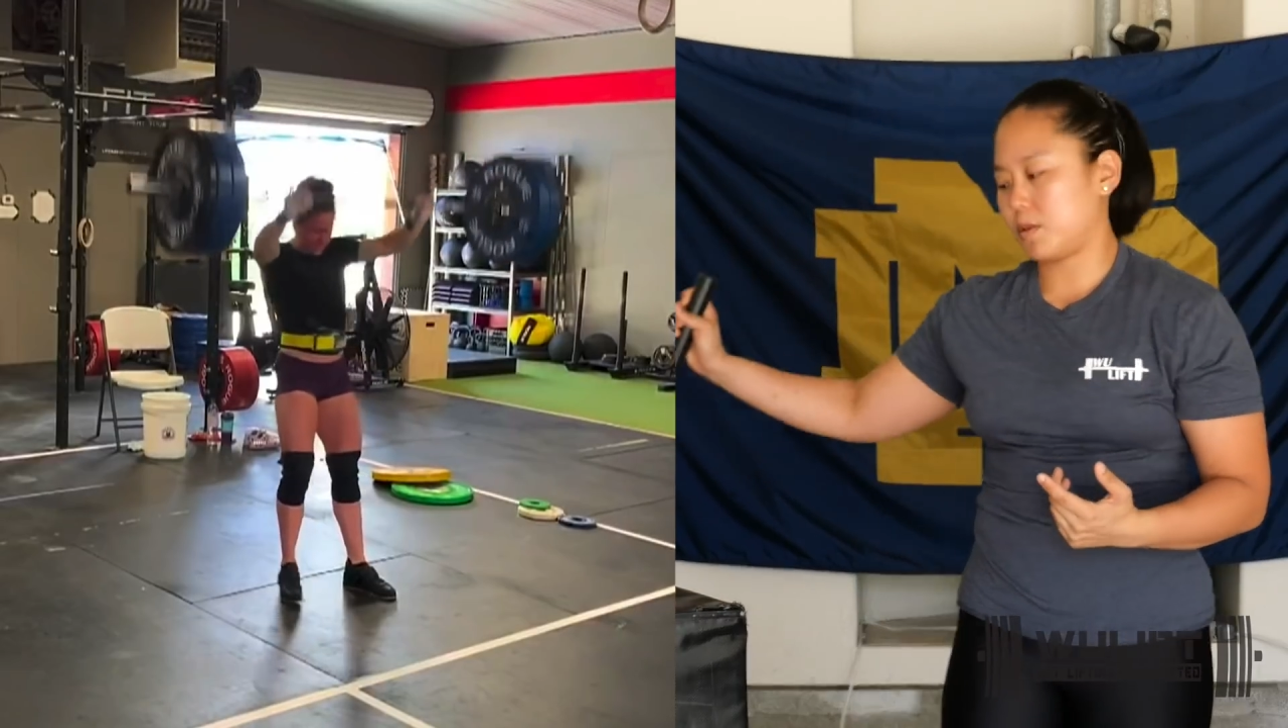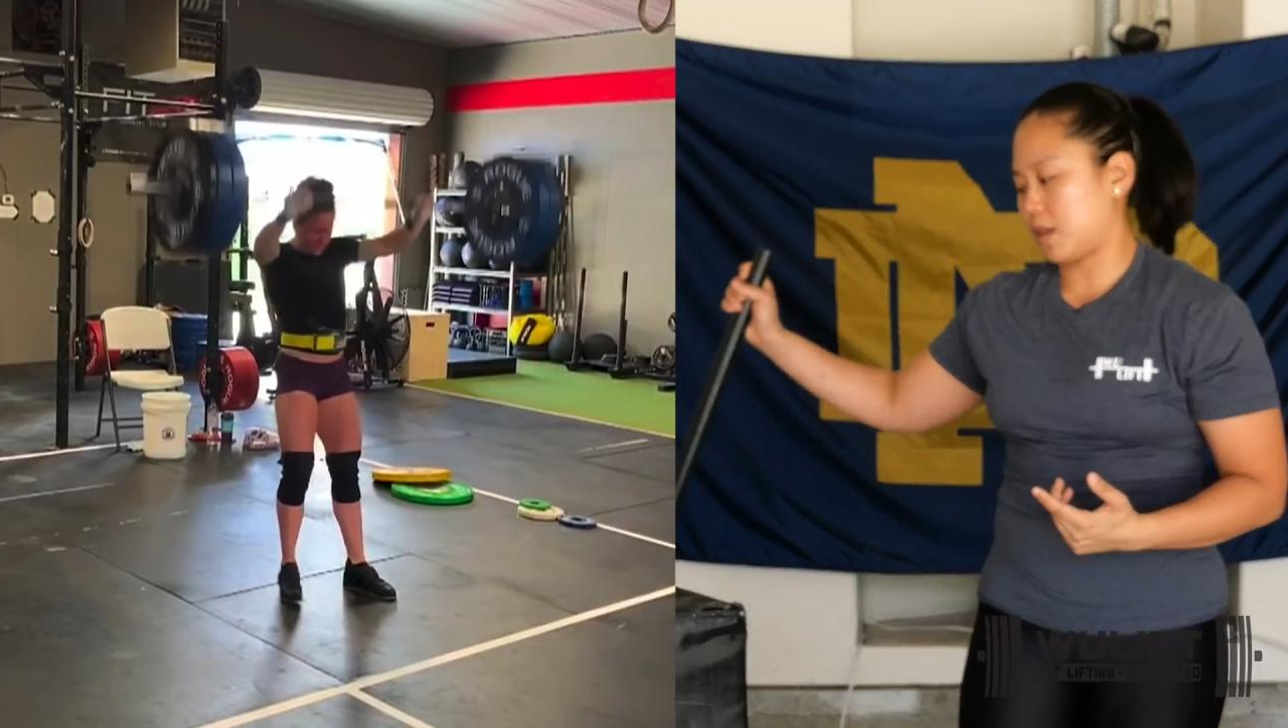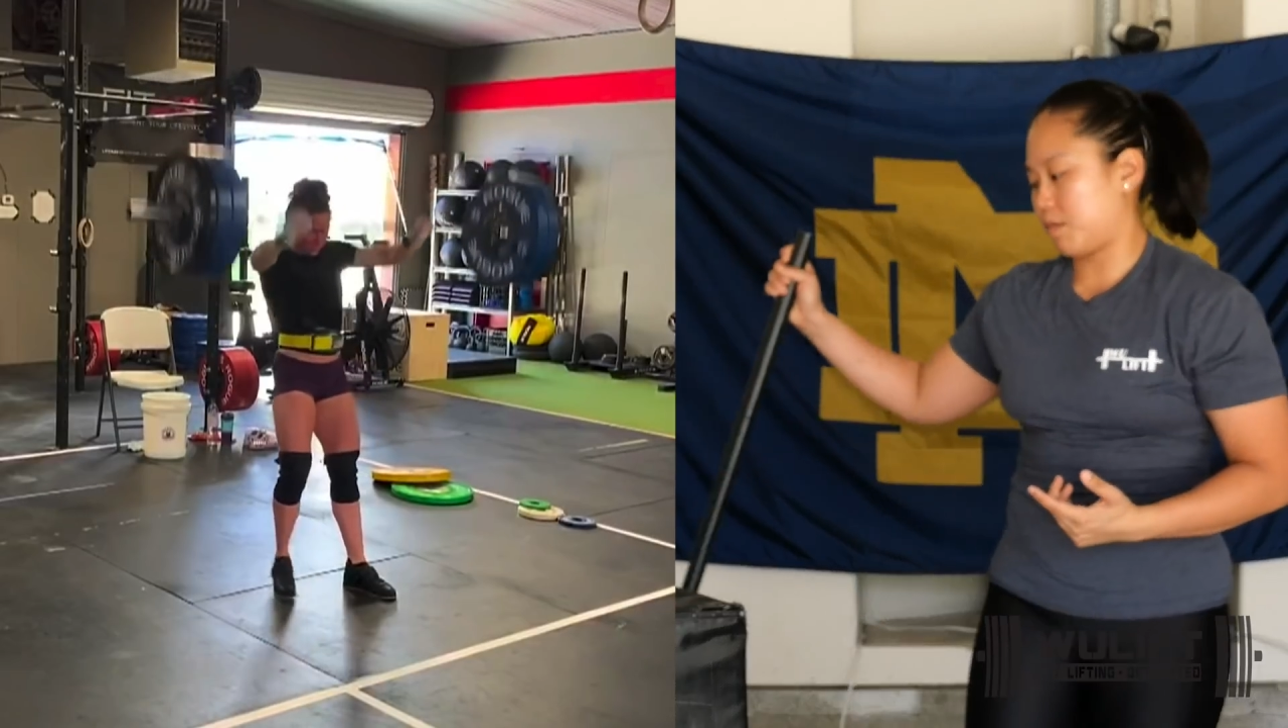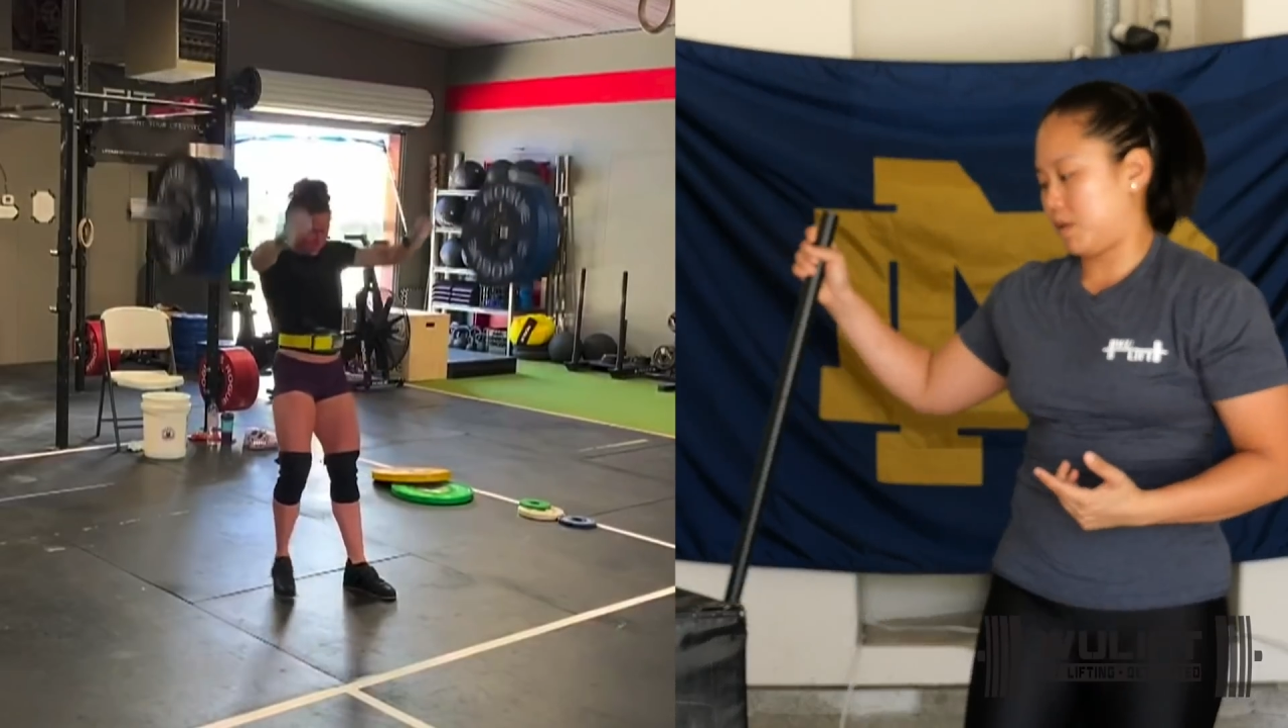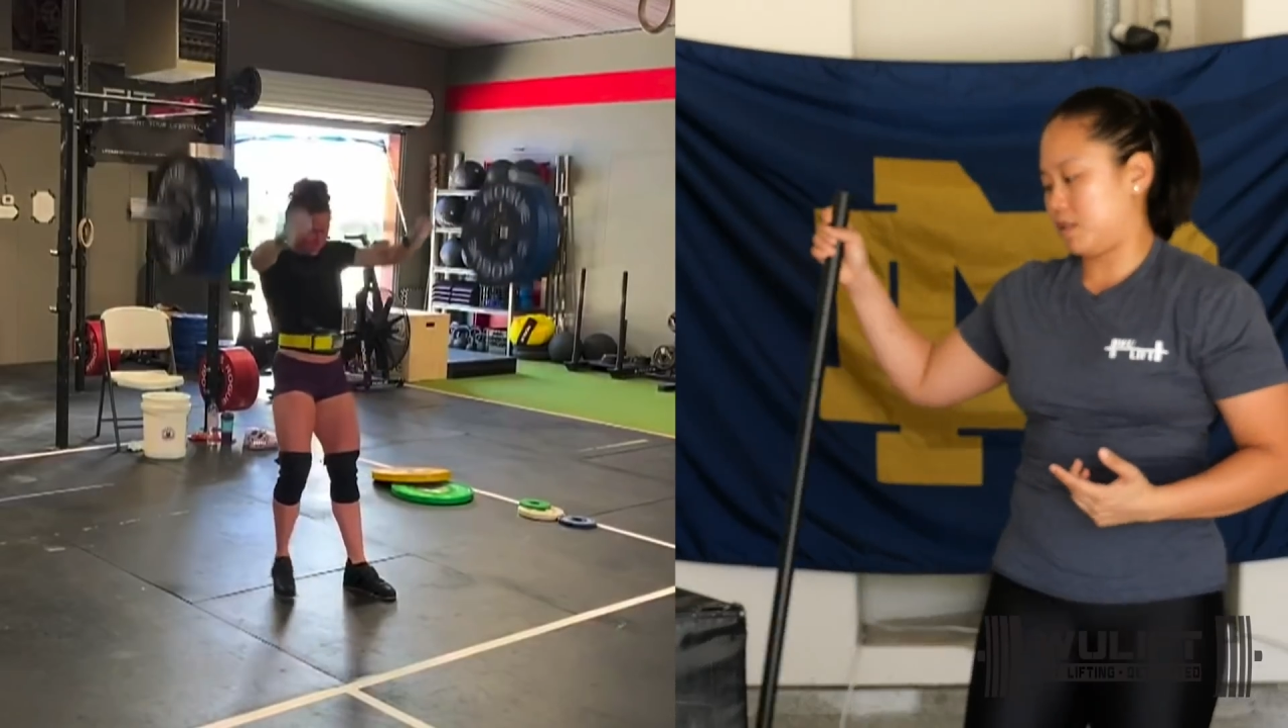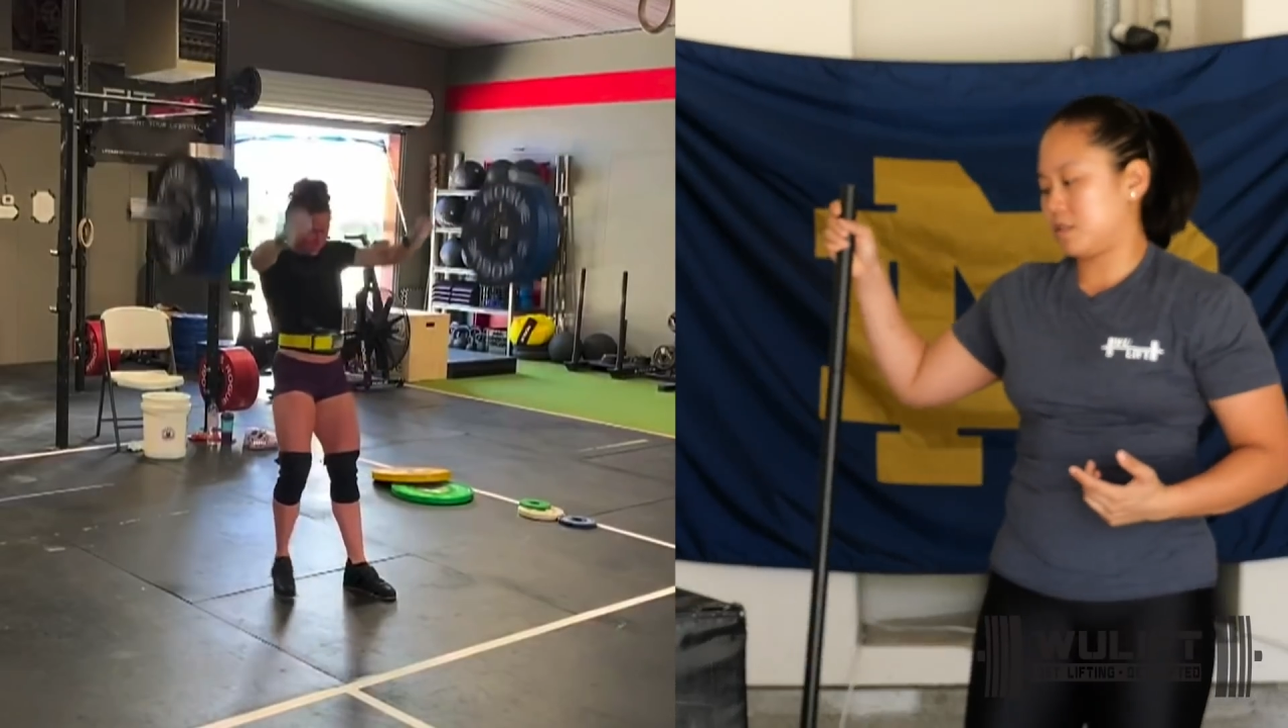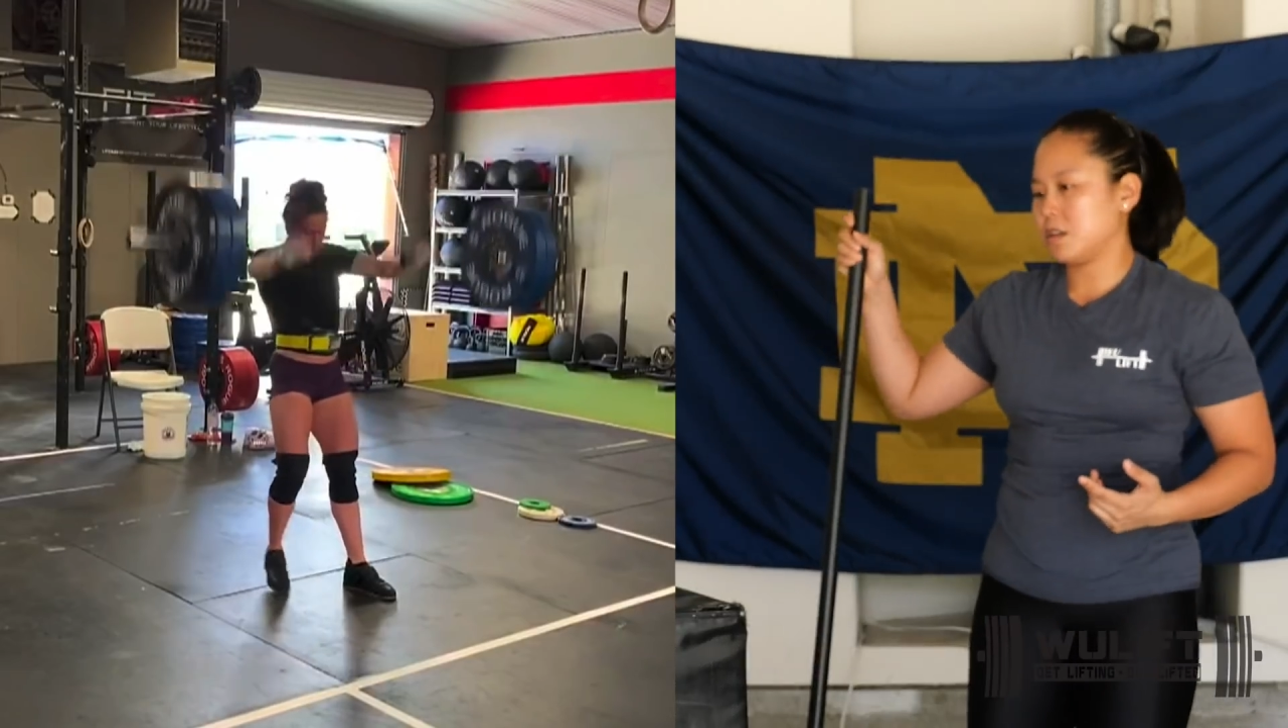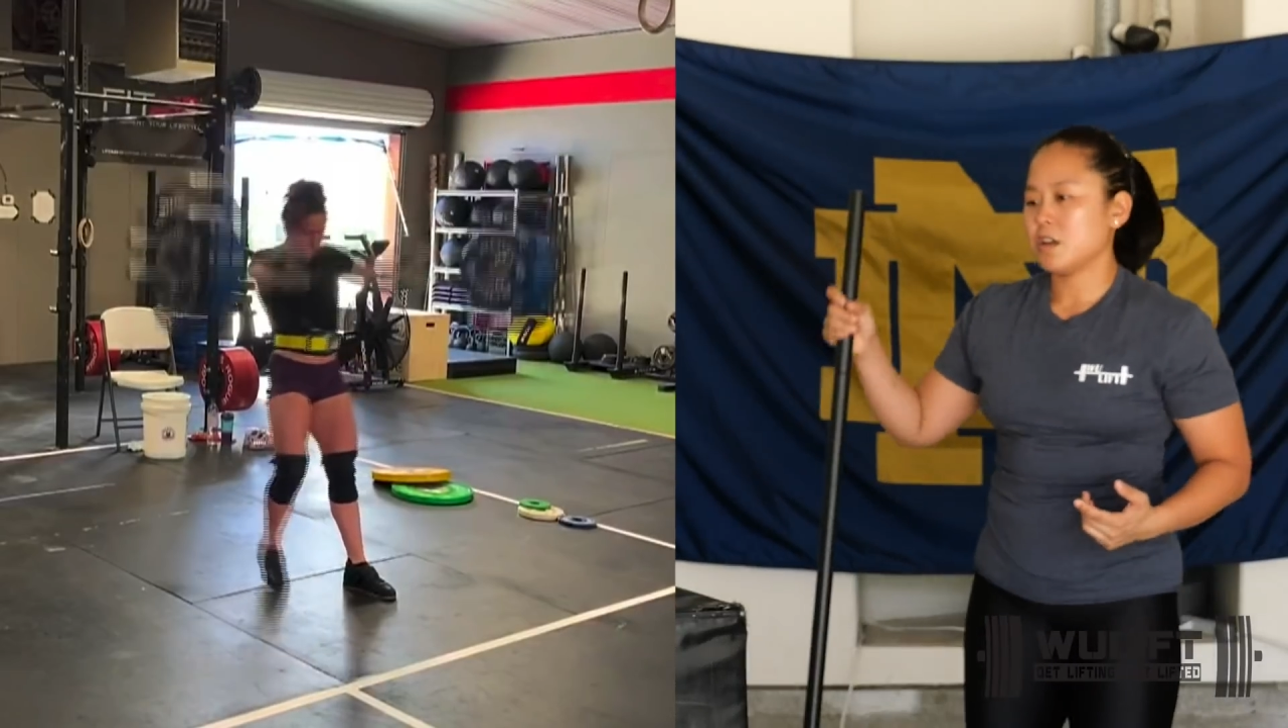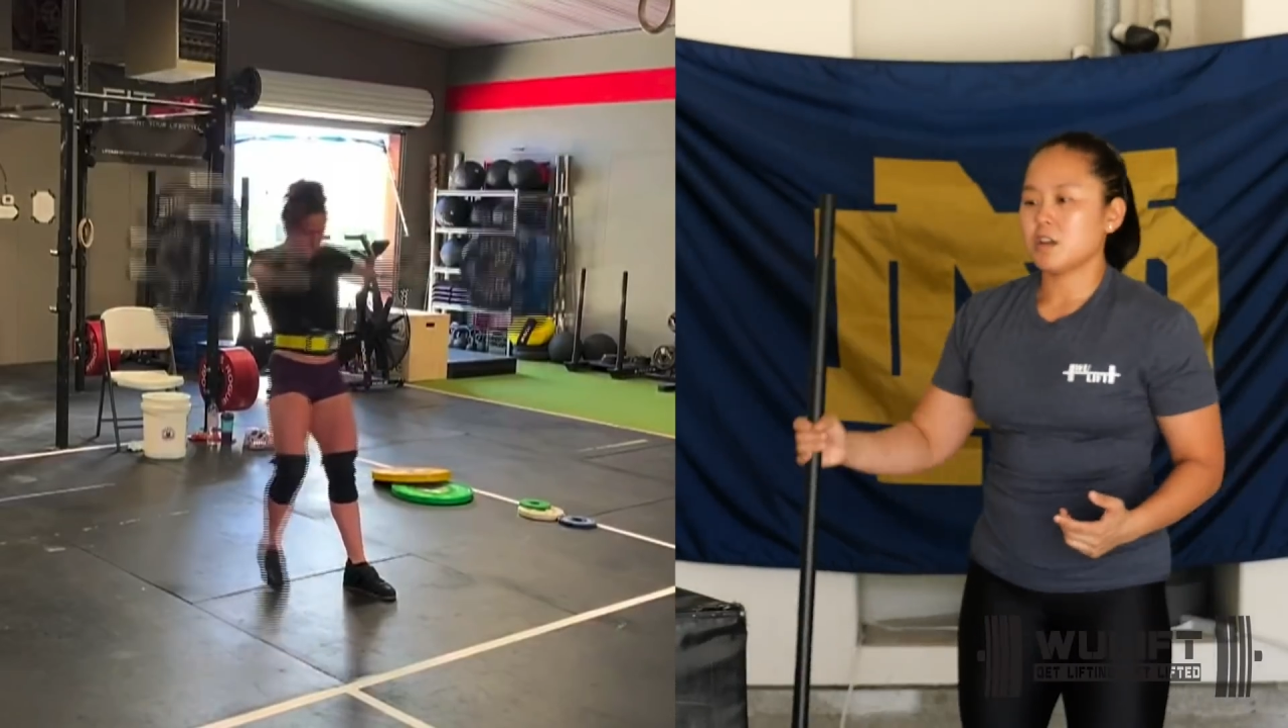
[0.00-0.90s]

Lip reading: what that means.